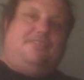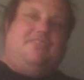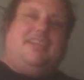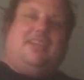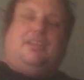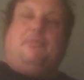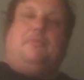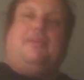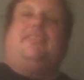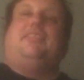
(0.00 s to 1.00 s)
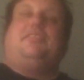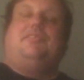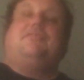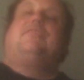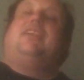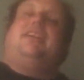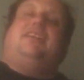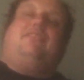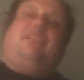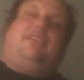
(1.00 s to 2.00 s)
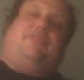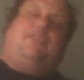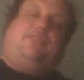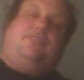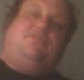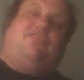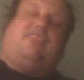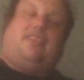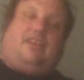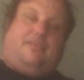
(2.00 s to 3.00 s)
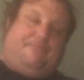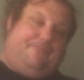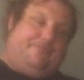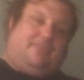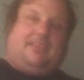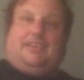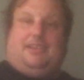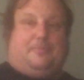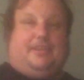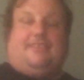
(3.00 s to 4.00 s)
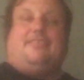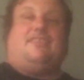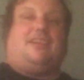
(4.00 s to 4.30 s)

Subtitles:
do get a little bit more bass than you do if you use the earbuds. So